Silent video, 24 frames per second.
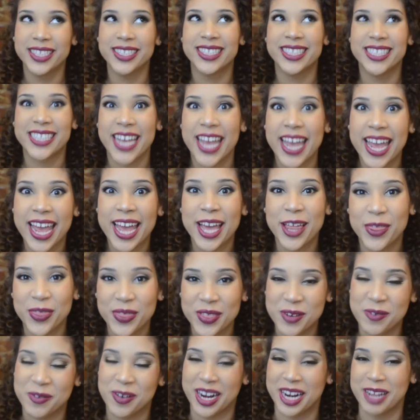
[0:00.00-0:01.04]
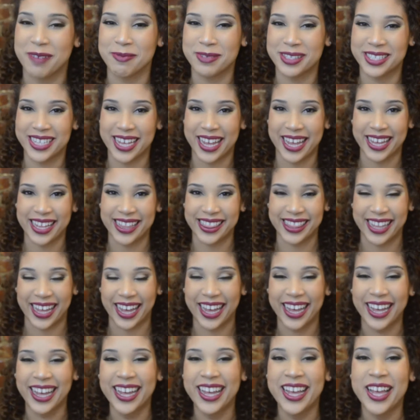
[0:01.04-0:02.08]
teeth while I'm saying
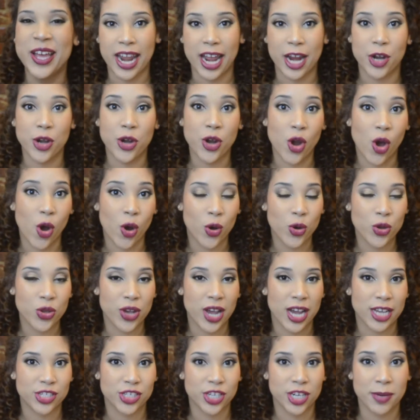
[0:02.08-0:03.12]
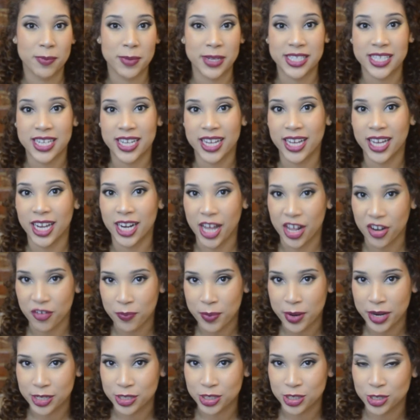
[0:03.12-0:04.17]
that. I know you guys are going to be taking a lot of
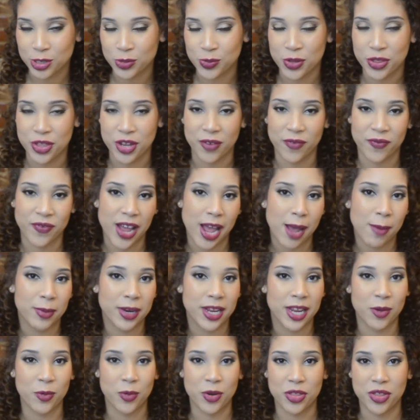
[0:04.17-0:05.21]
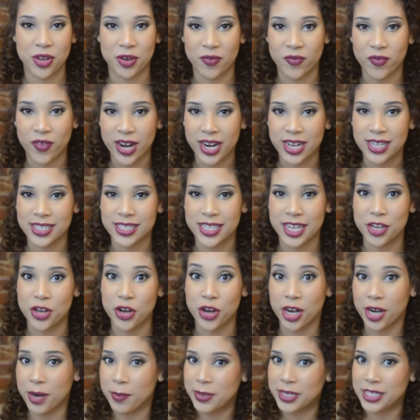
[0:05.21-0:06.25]
pictures with your family and with your friends, and you're
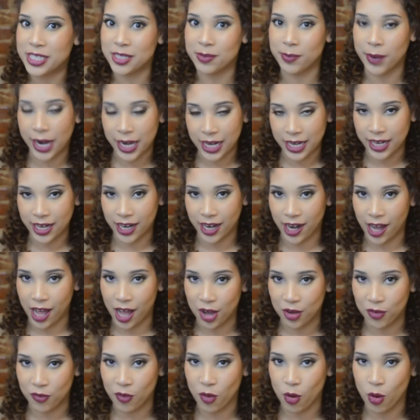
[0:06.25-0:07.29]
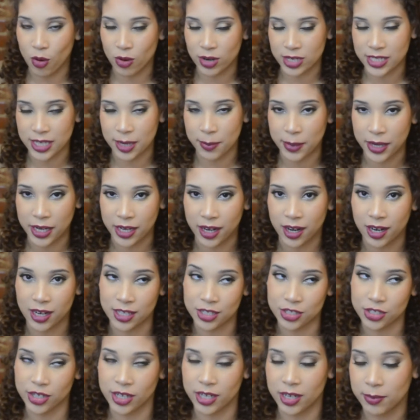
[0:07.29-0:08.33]
going to be smiling a lot, of course. I mean,
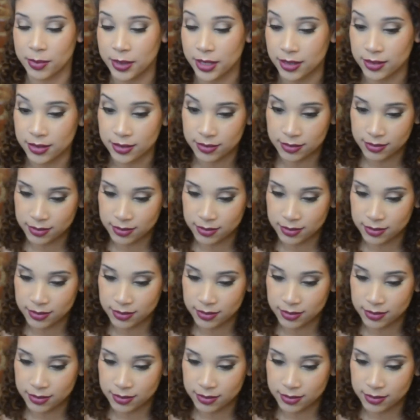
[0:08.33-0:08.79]
unless you're going to be